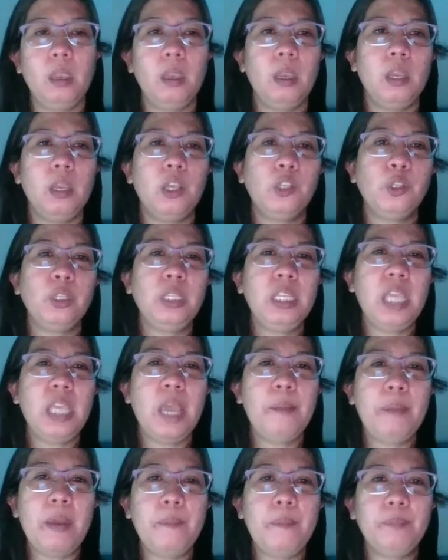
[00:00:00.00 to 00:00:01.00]
So
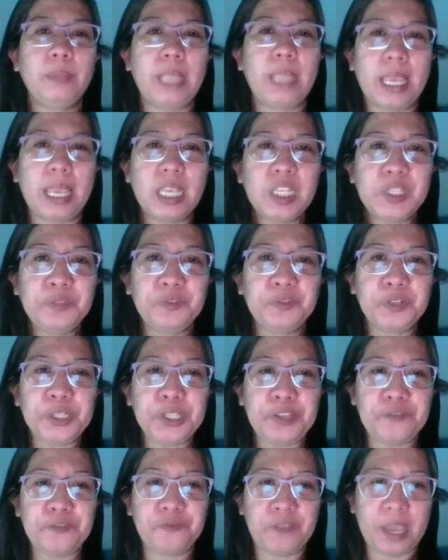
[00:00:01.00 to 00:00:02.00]
test for
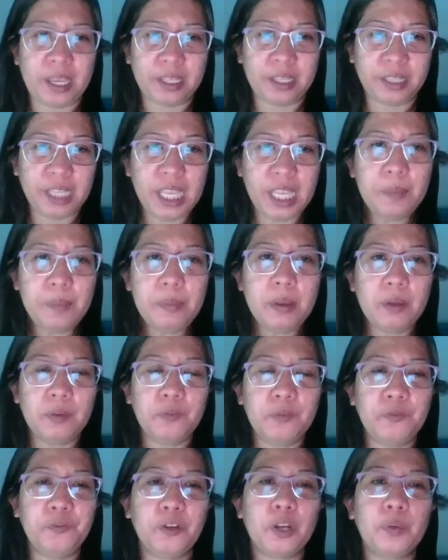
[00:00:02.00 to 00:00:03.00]
defective,
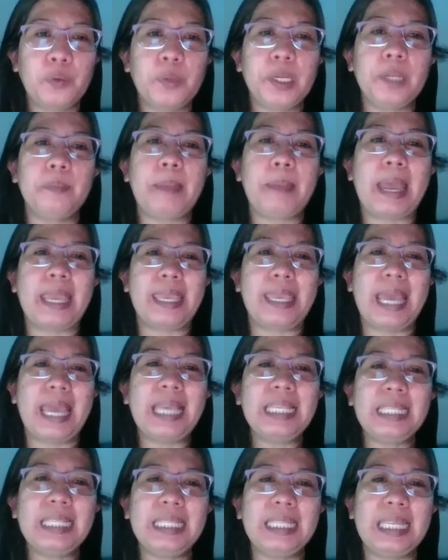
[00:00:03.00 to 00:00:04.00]
forward
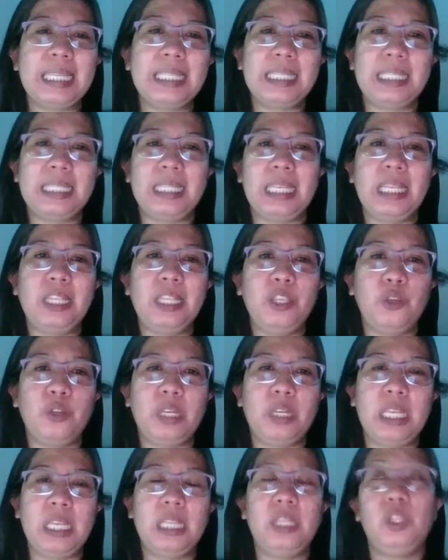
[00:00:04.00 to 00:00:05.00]
bias, and still you
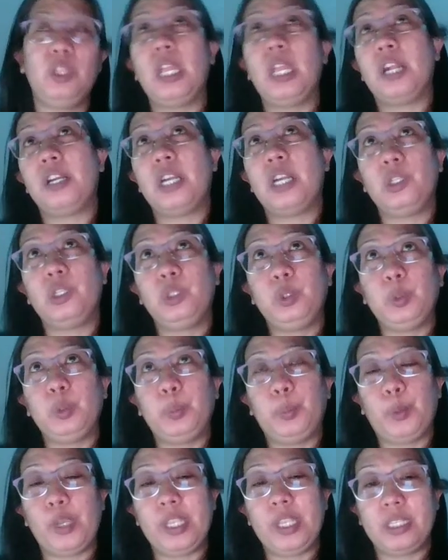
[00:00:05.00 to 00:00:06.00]
read around
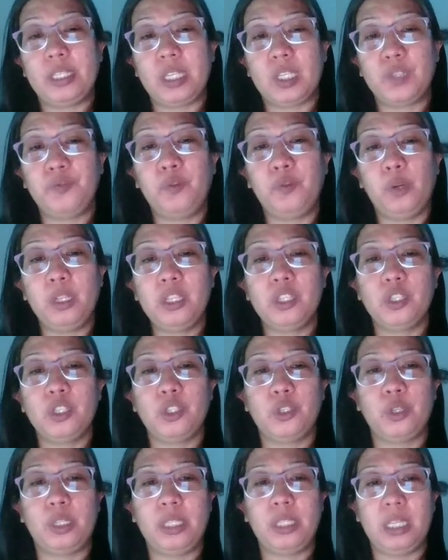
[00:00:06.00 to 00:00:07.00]
2.6
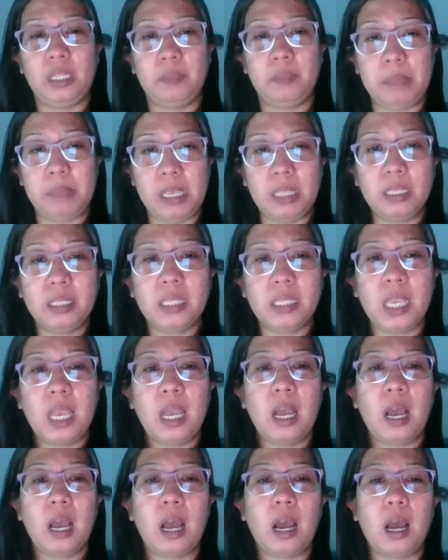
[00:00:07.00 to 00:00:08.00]
volts. So that means
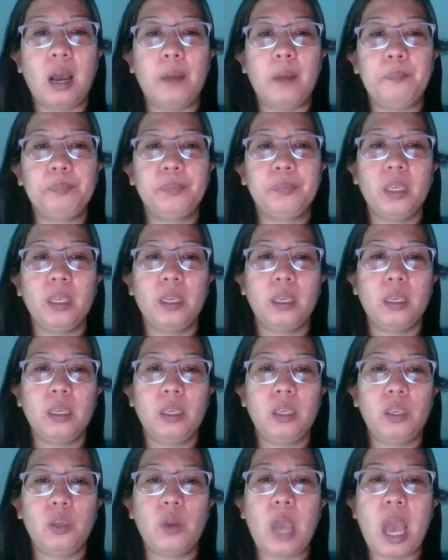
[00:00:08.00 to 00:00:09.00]

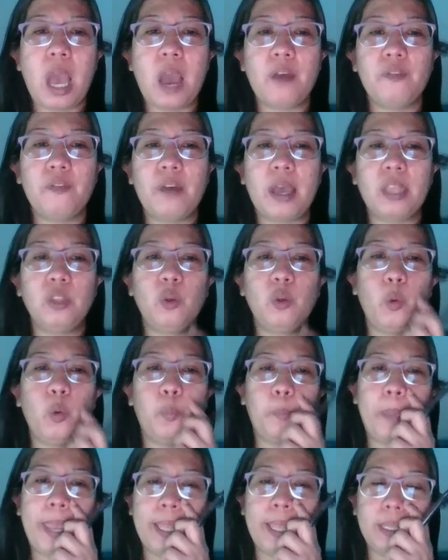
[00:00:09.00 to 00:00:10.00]
you have an
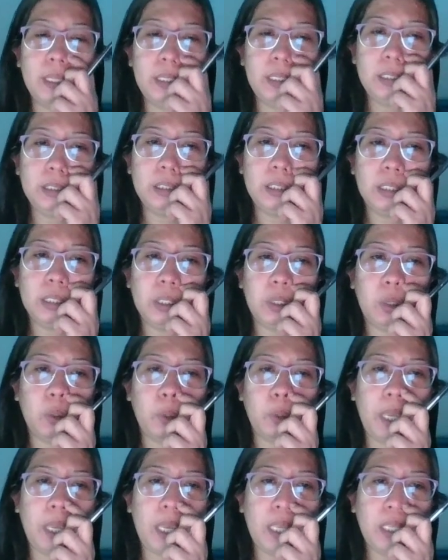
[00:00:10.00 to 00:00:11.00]
open,
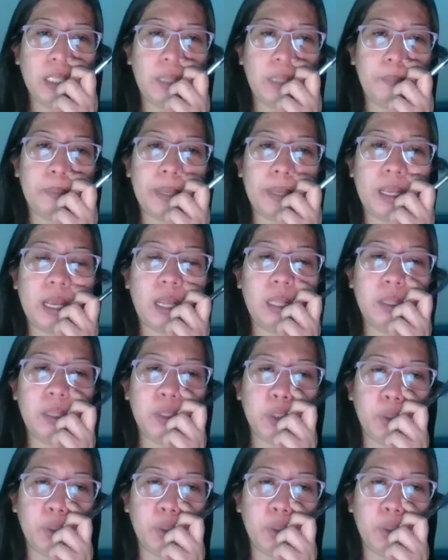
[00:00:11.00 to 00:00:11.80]
okay, typical. So